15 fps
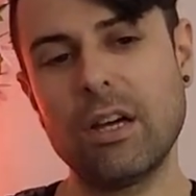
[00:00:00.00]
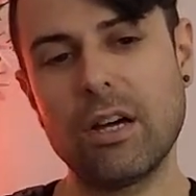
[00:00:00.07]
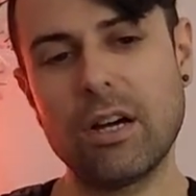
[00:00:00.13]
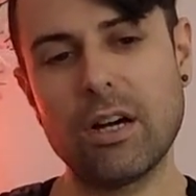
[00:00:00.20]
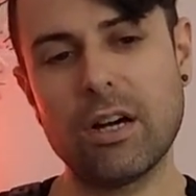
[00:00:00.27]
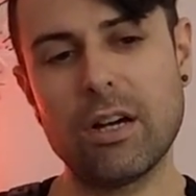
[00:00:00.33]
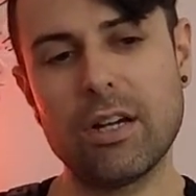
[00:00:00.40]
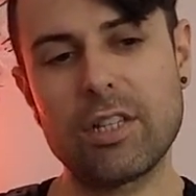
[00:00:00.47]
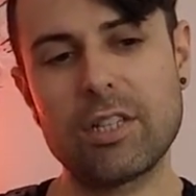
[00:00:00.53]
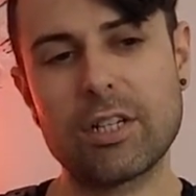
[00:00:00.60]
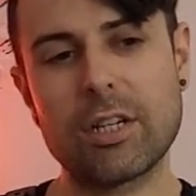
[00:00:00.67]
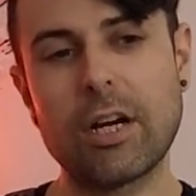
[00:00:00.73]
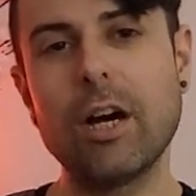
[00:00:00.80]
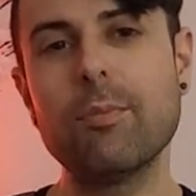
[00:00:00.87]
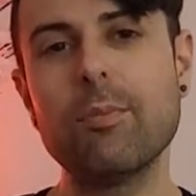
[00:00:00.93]
It's a
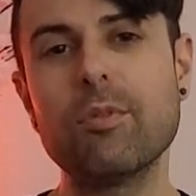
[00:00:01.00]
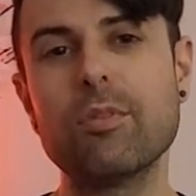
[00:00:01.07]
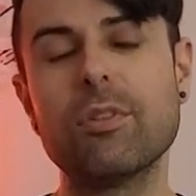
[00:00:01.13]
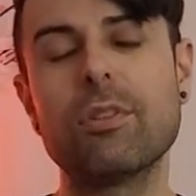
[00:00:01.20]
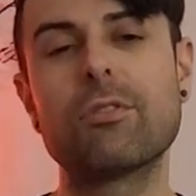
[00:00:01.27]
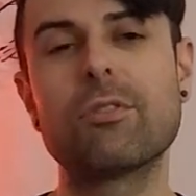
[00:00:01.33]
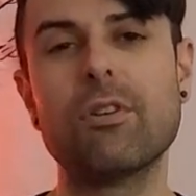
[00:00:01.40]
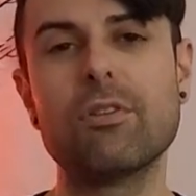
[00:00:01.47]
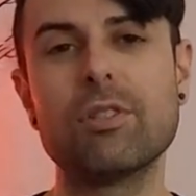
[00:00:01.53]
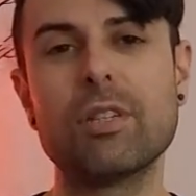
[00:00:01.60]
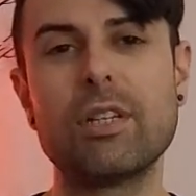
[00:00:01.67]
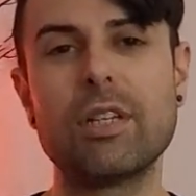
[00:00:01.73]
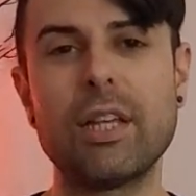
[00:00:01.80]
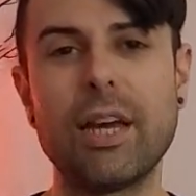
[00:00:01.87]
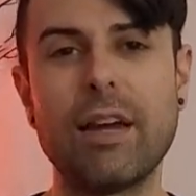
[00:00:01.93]
couple that throws it,
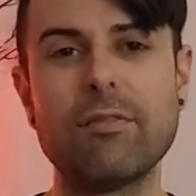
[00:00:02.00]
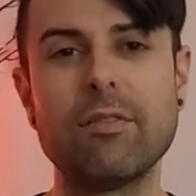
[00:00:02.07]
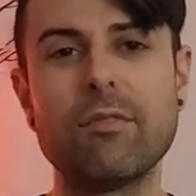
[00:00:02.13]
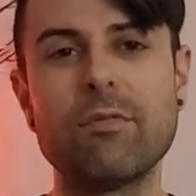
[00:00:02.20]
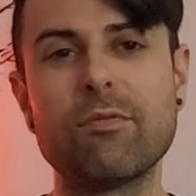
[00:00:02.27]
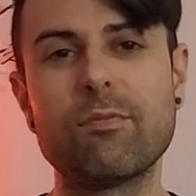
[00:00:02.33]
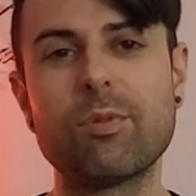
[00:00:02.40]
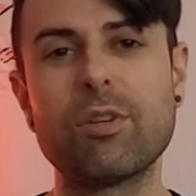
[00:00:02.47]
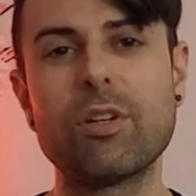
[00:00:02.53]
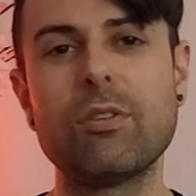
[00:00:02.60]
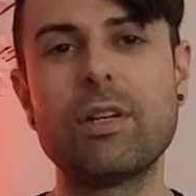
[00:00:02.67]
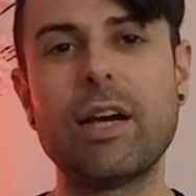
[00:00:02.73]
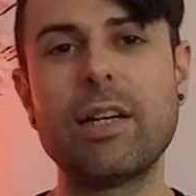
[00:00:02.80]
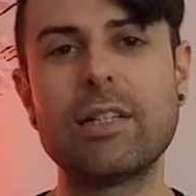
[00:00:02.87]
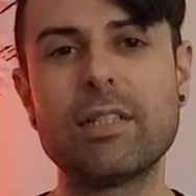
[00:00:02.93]
and they have a pretty
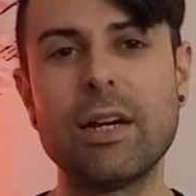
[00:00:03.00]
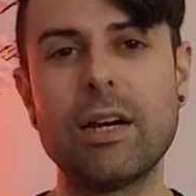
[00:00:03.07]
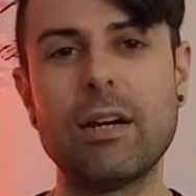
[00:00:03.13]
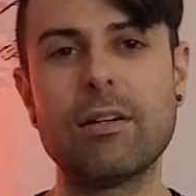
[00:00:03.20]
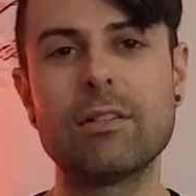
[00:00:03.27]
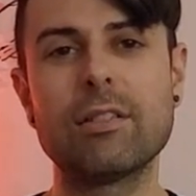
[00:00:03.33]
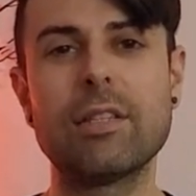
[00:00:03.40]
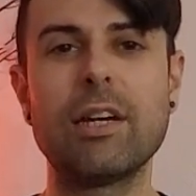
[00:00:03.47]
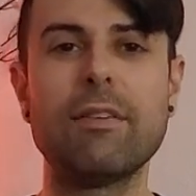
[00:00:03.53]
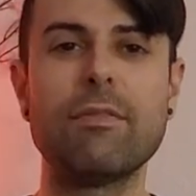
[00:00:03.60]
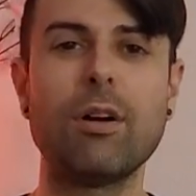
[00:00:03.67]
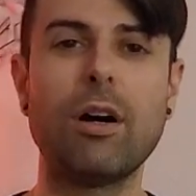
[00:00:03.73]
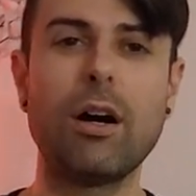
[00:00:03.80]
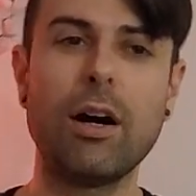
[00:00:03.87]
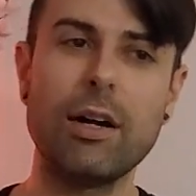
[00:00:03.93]
nice house. They have a
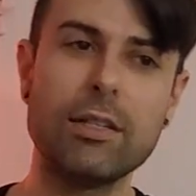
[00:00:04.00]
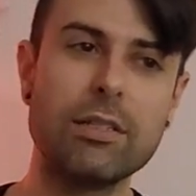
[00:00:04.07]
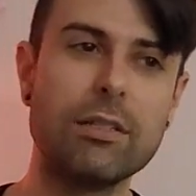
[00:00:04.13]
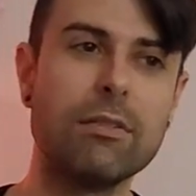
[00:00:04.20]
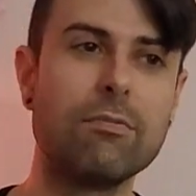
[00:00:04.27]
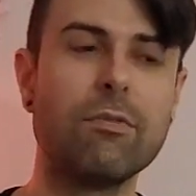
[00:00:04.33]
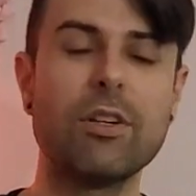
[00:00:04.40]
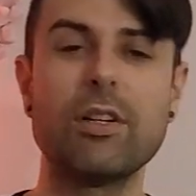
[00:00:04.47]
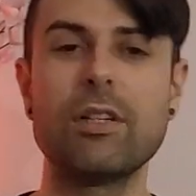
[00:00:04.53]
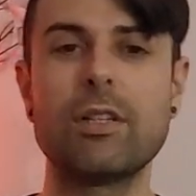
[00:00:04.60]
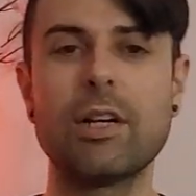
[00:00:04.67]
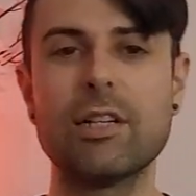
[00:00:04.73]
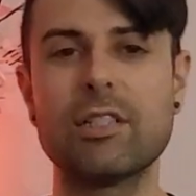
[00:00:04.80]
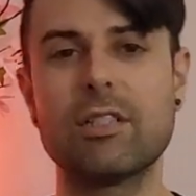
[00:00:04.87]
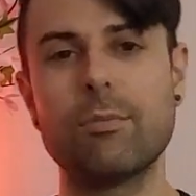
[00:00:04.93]
very
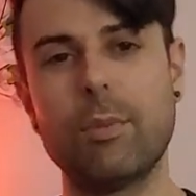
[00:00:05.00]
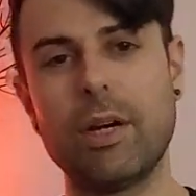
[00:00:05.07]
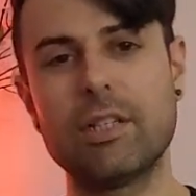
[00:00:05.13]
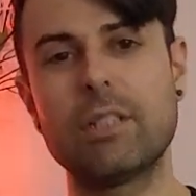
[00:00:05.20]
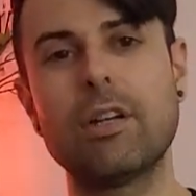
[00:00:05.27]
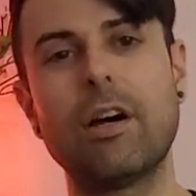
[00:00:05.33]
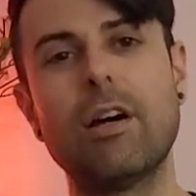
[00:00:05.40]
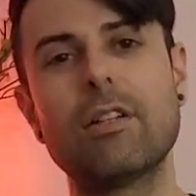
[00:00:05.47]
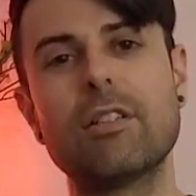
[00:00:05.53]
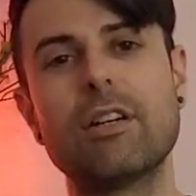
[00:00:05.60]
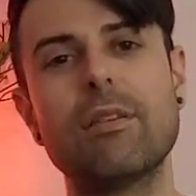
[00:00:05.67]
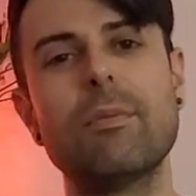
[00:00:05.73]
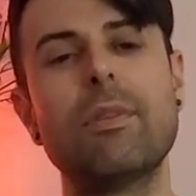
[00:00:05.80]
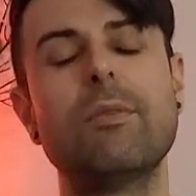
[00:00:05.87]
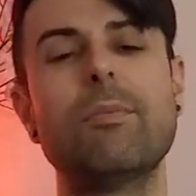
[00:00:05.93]
customized hot
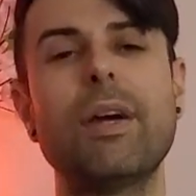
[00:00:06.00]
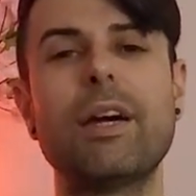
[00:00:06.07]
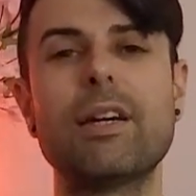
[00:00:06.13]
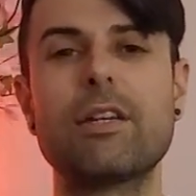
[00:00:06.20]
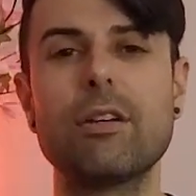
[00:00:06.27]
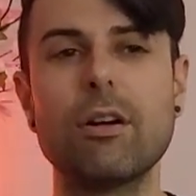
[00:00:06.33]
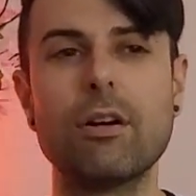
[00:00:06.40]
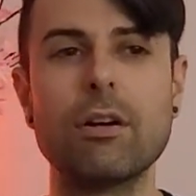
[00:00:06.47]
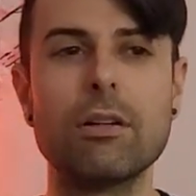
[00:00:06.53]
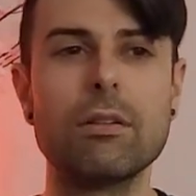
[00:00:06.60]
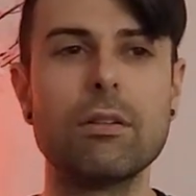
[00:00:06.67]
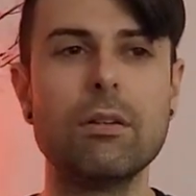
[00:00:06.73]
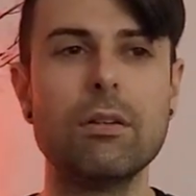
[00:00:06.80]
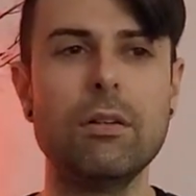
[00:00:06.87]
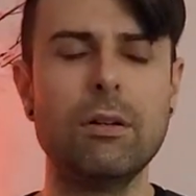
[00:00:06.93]
tub in
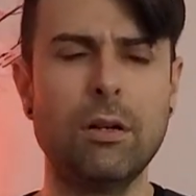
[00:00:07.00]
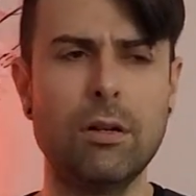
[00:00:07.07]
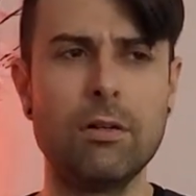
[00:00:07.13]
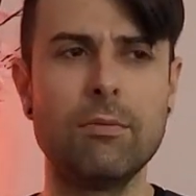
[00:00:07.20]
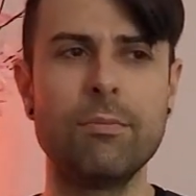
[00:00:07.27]
the